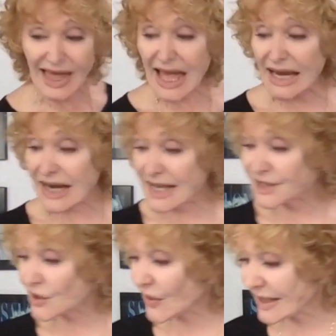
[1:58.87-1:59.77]

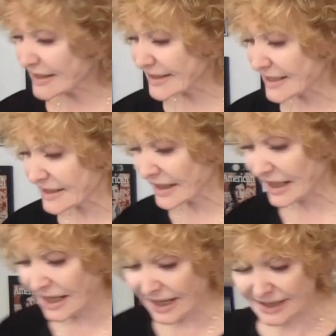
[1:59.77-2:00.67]
Unless you're going to say to the
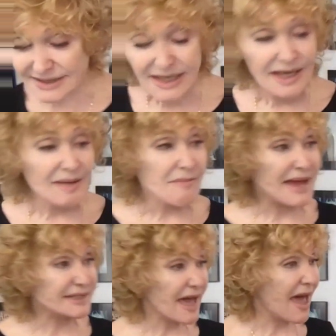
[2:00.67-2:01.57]
client,
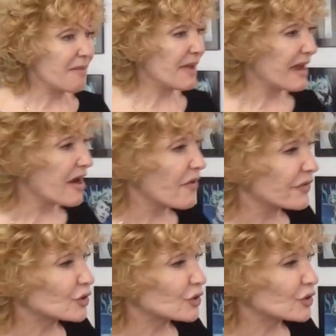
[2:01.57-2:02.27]
Madame, here are the